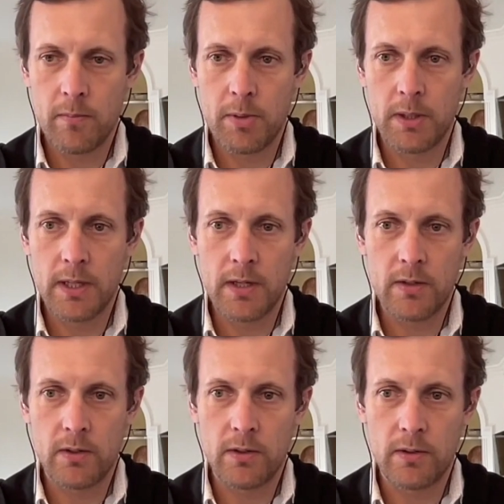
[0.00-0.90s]

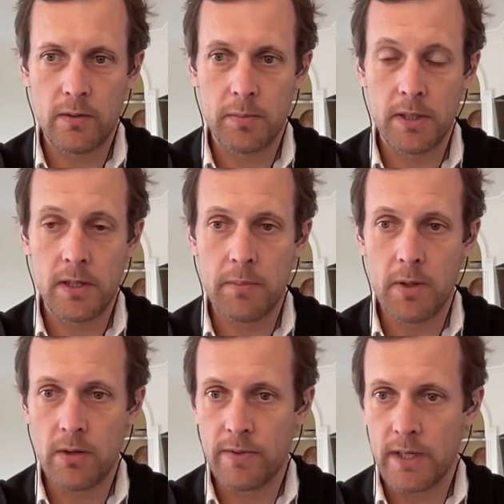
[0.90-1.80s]
politically
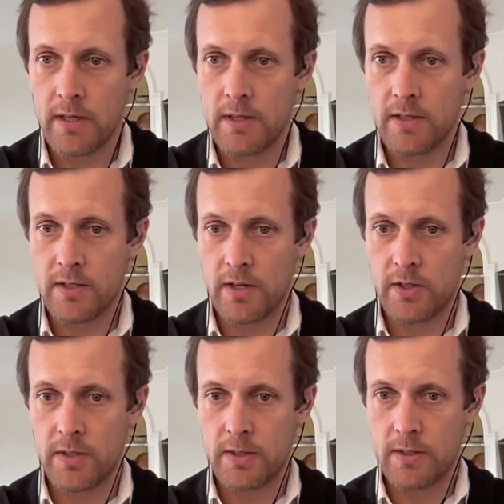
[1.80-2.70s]
motivated
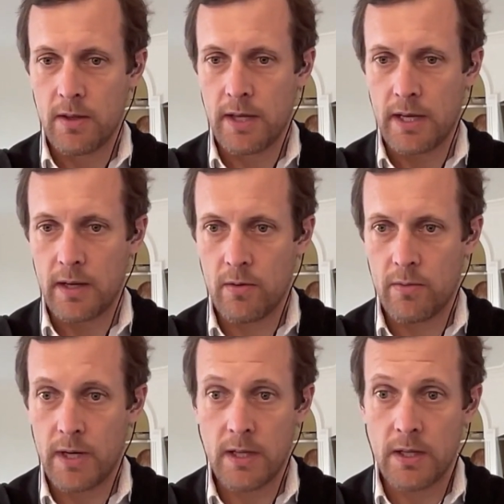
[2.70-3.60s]
decisions that
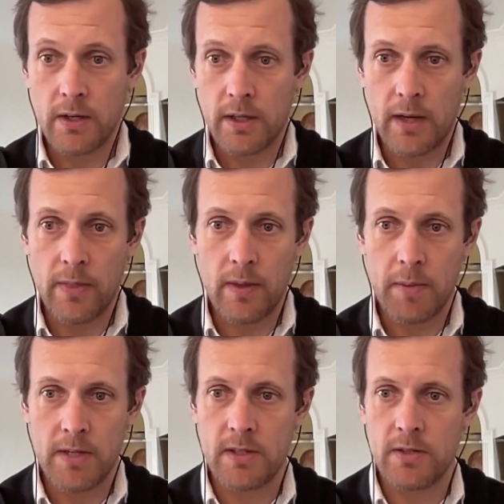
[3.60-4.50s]
frankly are not in the
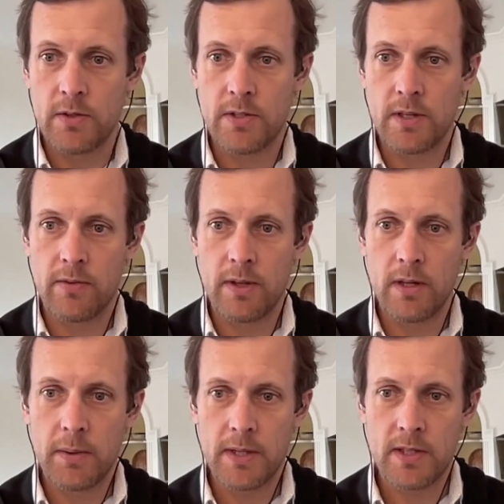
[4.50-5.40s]
best interest of the
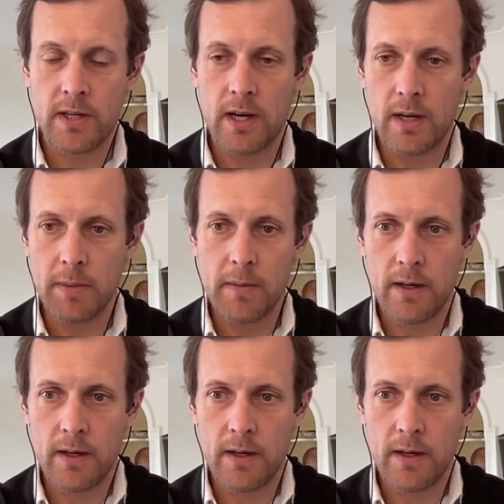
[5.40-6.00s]
US economy,